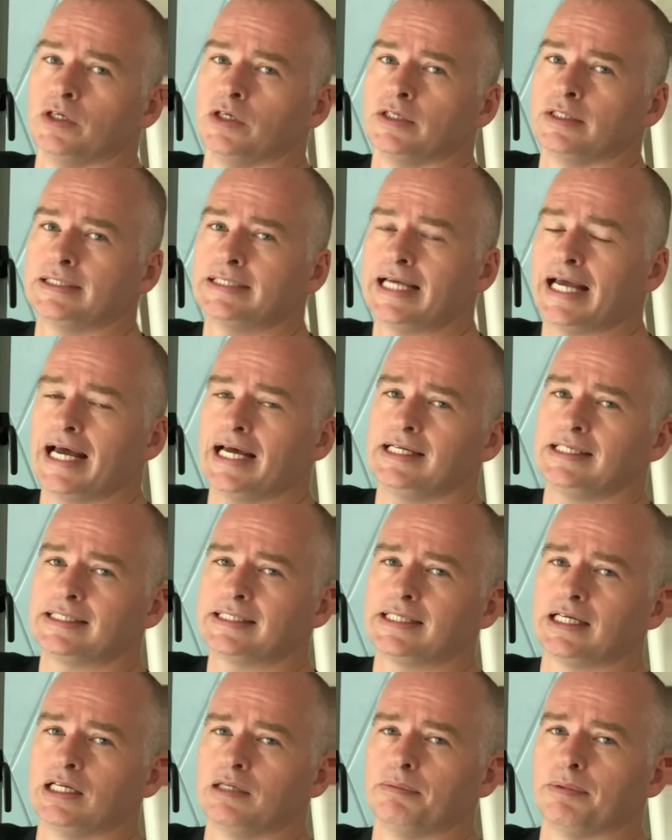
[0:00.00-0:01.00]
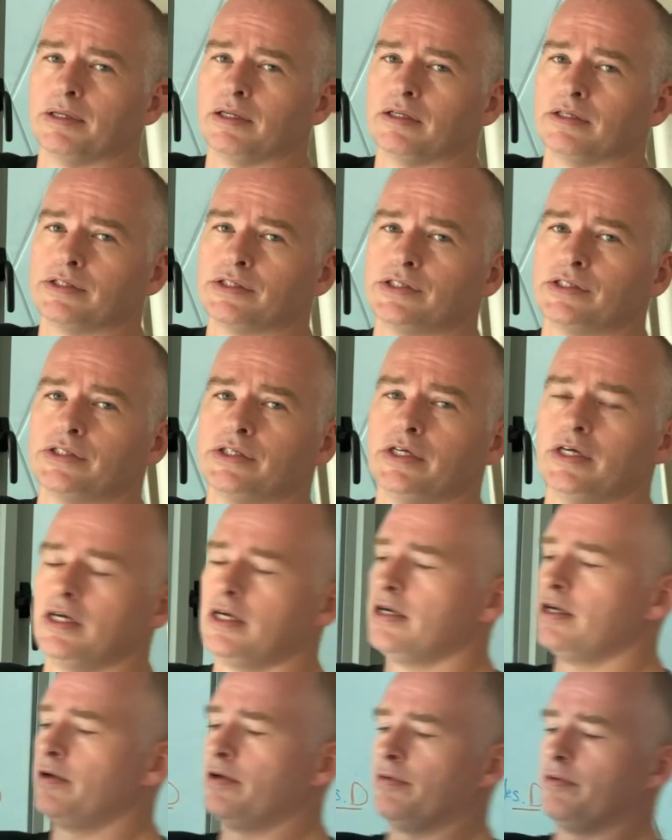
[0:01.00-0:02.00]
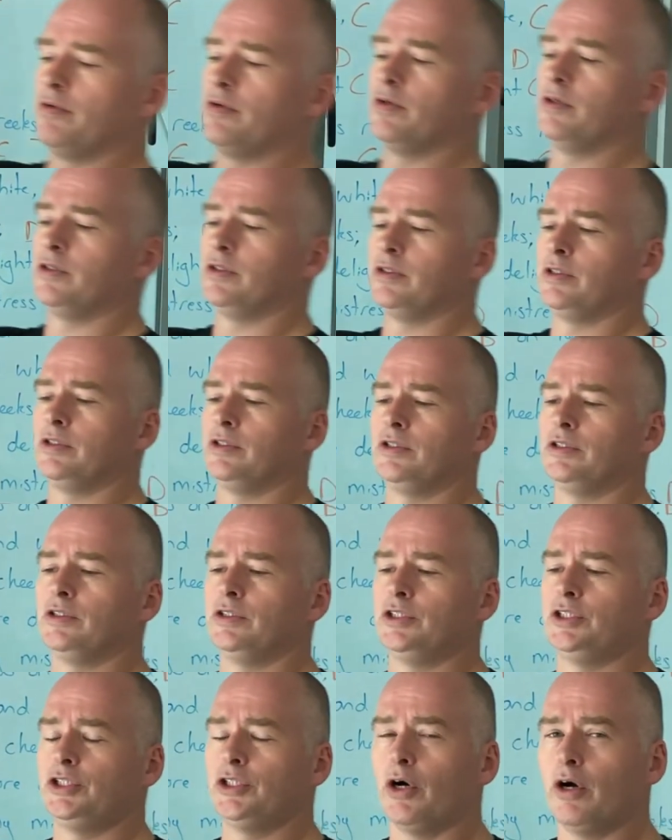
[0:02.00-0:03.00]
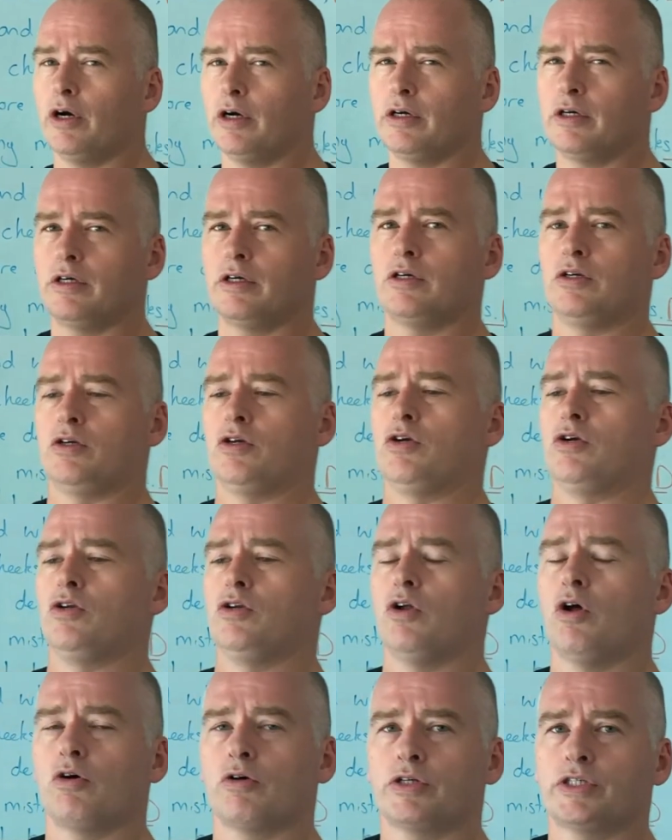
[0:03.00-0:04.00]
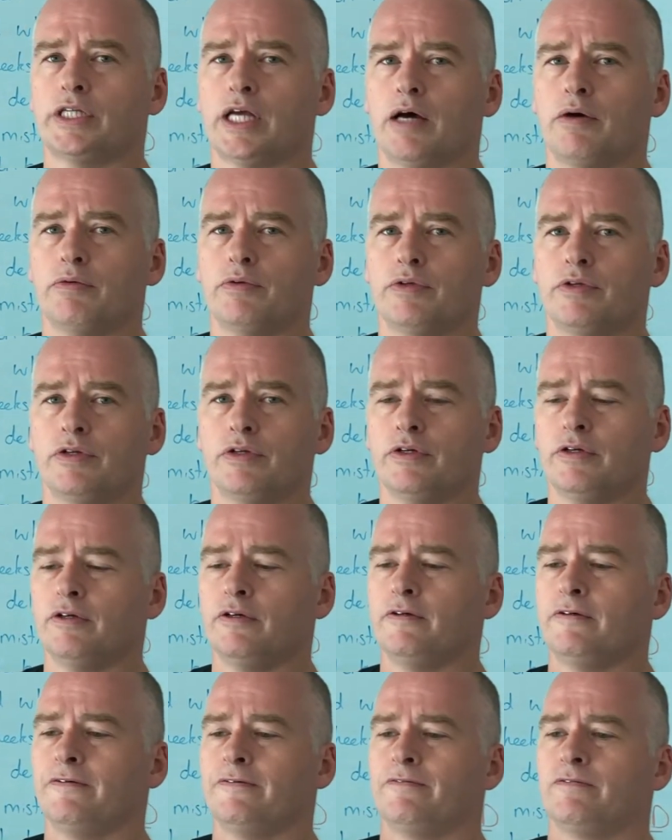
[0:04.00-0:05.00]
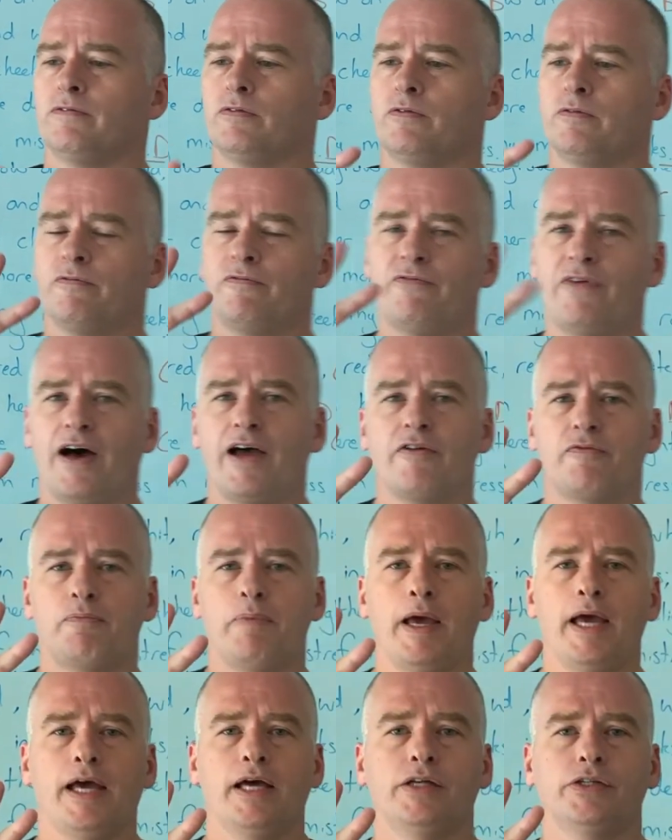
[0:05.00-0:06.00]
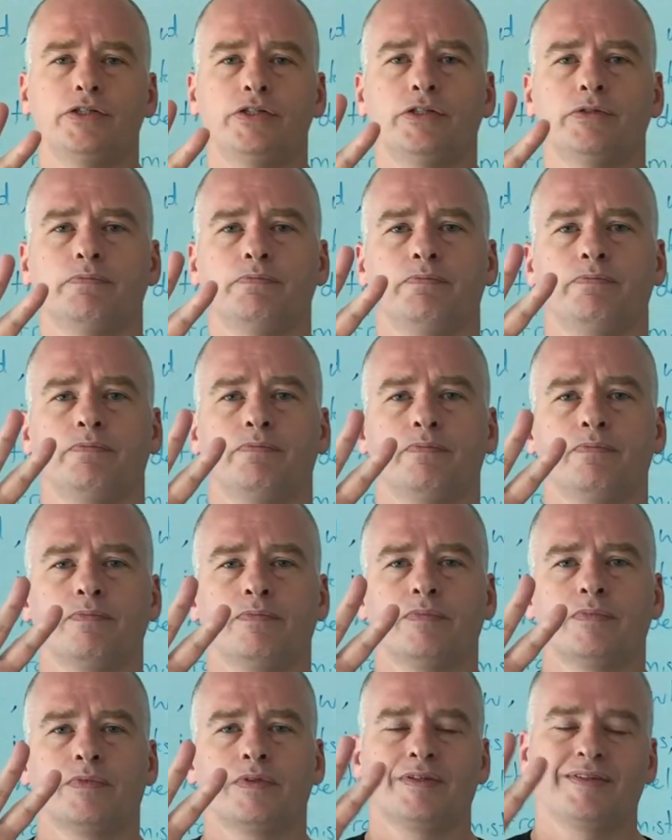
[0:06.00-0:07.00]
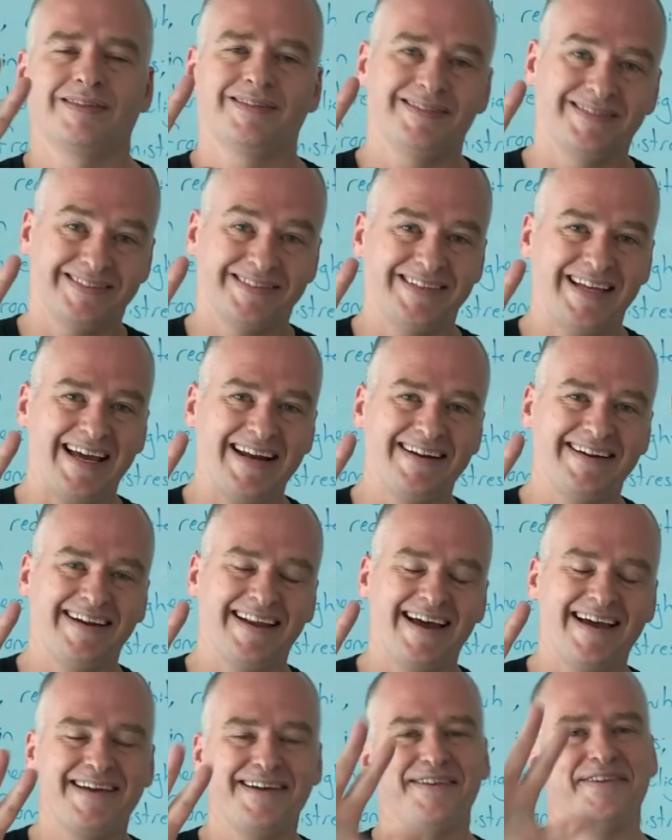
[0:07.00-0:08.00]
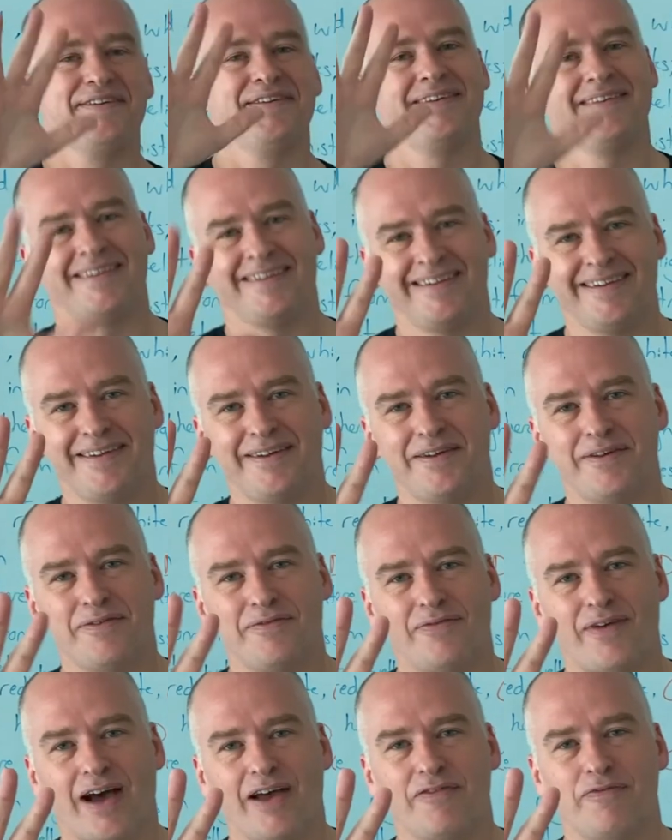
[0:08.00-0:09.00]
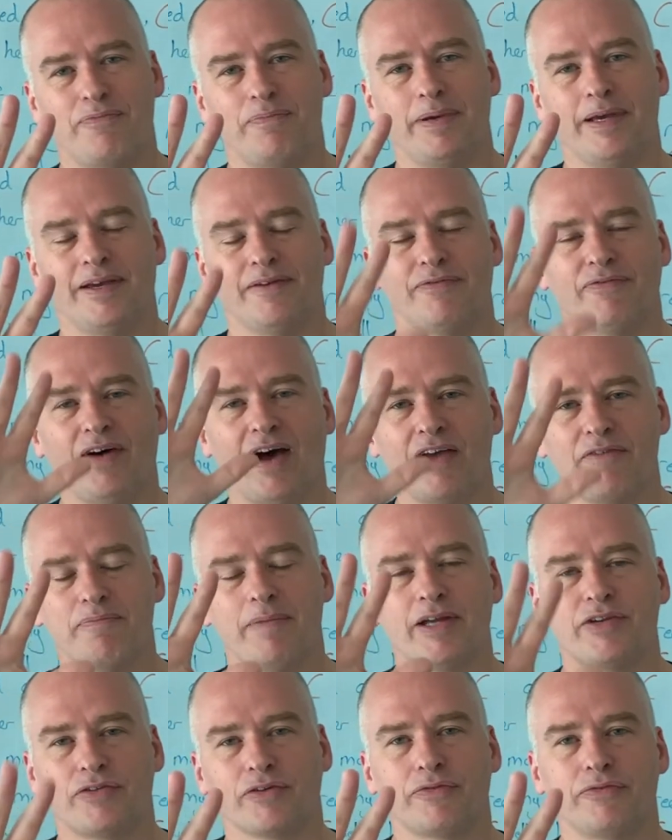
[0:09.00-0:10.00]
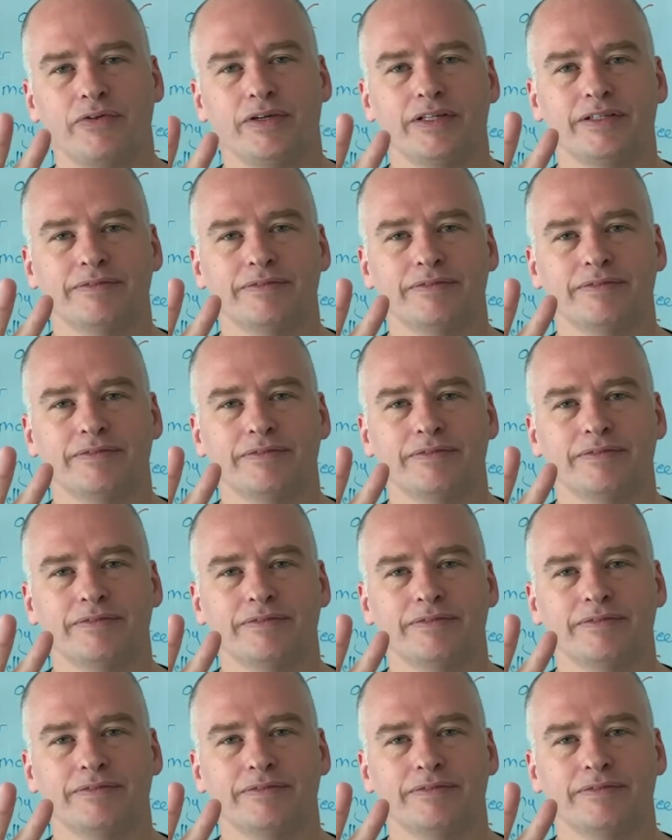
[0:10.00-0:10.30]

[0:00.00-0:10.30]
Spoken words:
10 syllables, short, long sound, 5 pairs, 10 in a line, 5 metric feet.